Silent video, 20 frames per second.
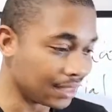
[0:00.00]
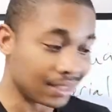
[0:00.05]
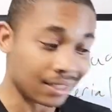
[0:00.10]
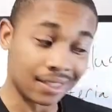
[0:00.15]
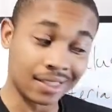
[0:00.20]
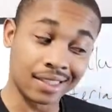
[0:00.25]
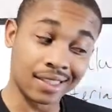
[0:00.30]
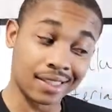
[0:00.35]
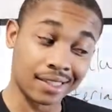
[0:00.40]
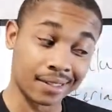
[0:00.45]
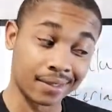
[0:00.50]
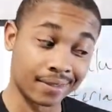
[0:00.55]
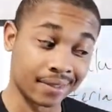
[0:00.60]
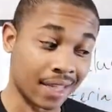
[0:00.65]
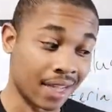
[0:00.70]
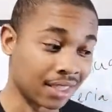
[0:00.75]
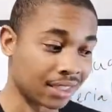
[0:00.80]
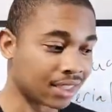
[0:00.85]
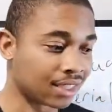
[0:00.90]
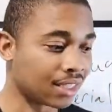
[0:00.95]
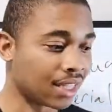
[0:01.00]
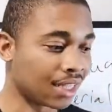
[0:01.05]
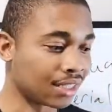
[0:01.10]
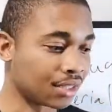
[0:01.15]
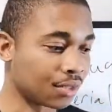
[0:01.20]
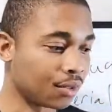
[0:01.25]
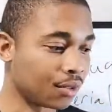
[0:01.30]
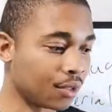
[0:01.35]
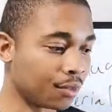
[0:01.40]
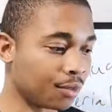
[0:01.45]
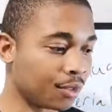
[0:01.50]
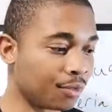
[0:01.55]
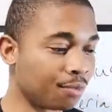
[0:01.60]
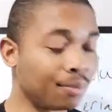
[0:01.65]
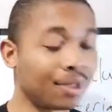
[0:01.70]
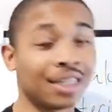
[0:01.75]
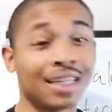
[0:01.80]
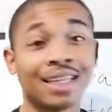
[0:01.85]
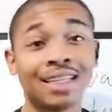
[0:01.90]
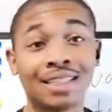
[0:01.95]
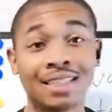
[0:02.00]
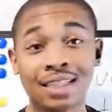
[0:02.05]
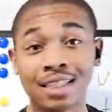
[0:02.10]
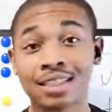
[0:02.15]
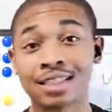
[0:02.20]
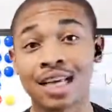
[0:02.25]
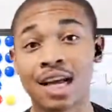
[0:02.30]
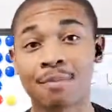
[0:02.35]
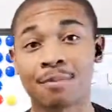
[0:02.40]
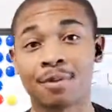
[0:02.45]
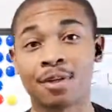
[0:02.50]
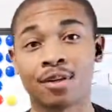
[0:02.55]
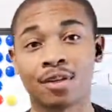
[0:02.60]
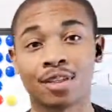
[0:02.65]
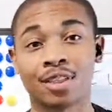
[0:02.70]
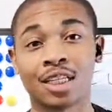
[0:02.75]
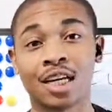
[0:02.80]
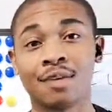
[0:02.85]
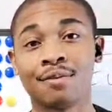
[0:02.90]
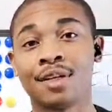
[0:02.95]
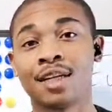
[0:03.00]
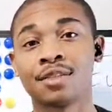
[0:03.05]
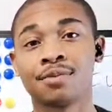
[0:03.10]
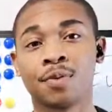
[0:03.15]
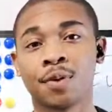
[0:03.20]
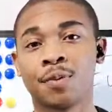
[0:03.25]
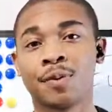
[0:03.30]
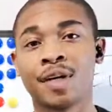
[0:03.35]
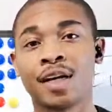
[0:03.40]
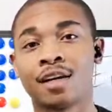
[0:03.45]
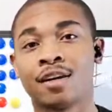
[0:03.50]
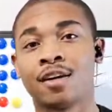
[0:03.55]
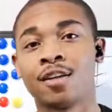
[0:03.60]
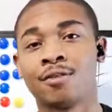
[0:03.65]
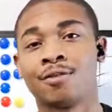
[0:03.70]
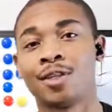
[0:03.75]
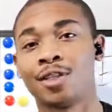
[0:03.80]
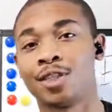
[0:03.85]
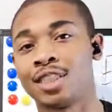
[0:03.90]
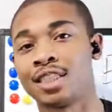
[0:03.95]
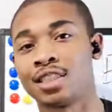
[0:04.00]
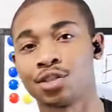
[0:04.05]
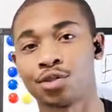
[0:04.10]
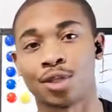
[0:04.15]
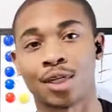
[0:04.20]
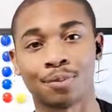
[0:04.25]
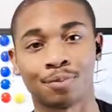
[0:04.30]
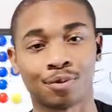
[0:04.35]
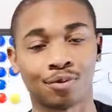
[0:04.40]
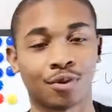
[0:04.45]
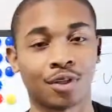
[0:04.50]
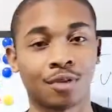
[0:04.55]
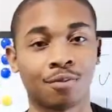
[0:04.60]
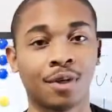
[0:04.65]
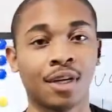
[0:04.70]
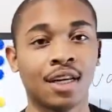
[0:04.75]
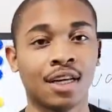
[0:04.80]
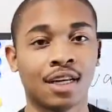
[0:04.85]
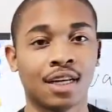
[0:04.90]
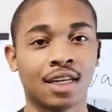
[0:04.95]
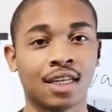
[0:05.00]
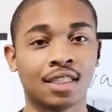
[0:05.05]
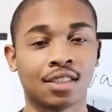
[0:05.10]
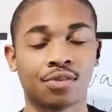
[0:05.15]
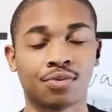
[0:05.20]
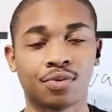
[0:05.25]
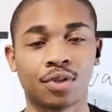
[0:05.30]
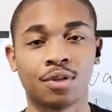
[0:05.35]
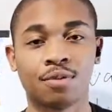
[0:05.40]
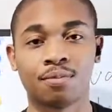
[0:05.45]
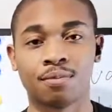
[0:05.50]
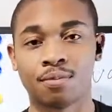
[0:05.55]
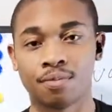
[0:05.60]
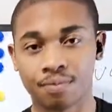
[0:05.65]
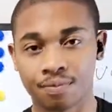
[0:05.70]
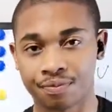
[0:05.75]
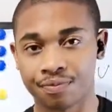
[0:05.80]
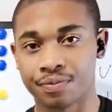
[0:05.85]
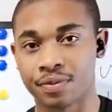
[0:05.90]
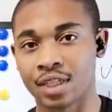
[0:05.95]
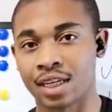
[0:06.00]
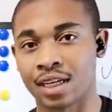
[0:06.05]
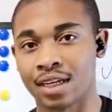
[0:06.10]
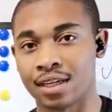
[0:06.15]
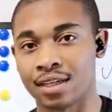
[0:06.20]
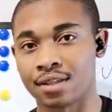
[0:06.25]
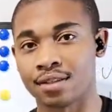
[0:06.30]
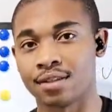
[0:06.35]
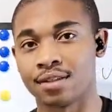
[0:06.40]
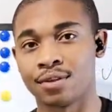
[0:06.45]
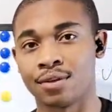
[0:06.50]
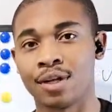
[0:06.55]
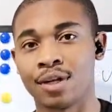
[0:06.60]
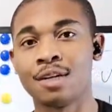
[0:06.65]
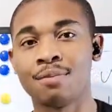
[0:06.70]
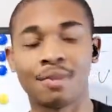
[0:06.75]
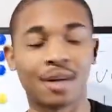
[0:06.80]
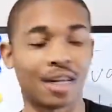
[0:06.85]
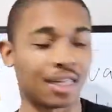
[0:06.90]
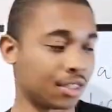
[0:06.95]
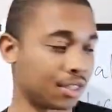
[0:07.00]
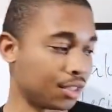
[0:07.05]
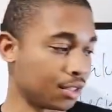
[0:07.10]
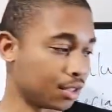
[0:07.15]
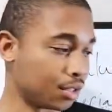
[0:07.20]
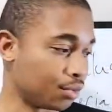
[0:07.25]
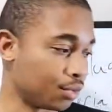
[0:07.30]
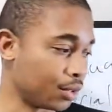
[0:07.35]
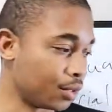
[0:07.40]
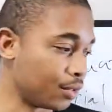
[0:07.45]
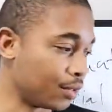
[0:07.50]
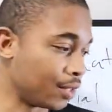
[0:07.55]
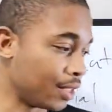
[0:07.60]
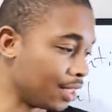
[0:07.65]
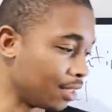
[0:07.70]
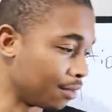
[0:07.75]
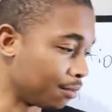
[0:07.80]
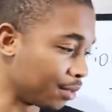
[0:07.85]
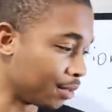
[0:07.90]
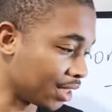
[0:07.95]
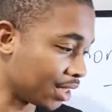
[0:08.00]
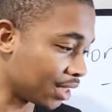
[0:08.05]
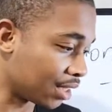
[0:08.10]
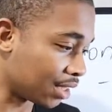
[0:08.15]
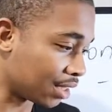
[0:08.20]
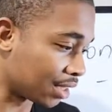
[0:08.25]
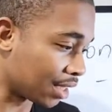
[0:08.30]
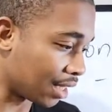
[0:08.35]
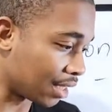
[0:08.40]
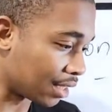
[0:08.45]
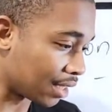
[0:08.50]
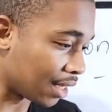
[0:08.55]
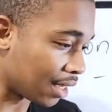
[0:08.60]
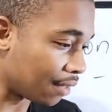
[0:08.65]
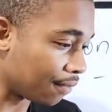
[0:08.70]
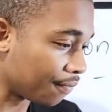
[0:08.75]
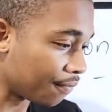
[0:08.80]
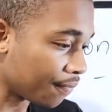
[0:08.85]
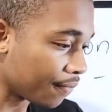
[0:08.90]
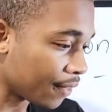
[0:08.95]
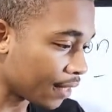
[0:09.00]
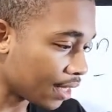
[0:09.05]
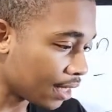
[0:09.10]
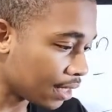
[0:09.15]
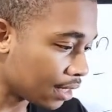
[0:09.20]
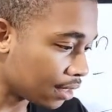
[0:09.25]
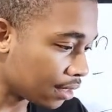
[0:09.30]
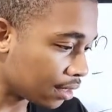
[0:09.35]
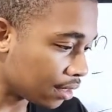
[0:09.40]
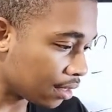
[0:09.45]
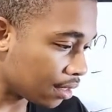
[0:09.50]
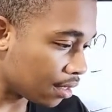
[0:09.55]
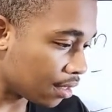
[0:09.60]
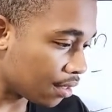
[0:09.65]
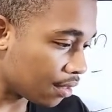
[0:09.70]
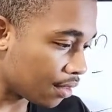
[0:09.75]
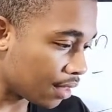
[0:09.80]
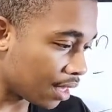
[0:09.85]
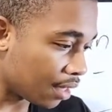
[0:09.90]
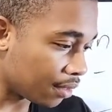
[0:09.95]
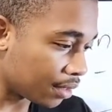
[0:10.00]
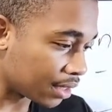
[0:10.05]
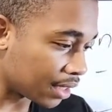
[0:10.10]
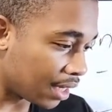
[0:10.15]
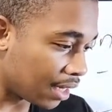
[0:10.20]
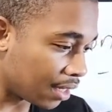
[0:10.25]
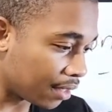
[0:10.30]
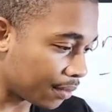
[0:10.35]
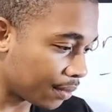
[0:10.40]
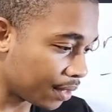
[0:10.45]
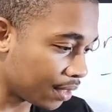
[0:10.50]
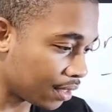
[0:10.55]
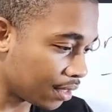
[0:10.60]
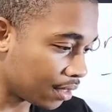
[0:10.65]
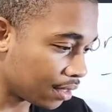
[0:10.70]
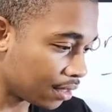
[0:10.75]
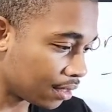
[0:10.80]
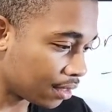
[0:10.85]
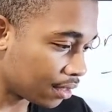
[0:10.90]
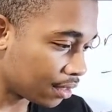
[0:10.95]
Yeah, that's horrible, but it does happen all the time. That's where we got all of our chess traps from. It's from like grandmasters ruining positions like that. That was awkward.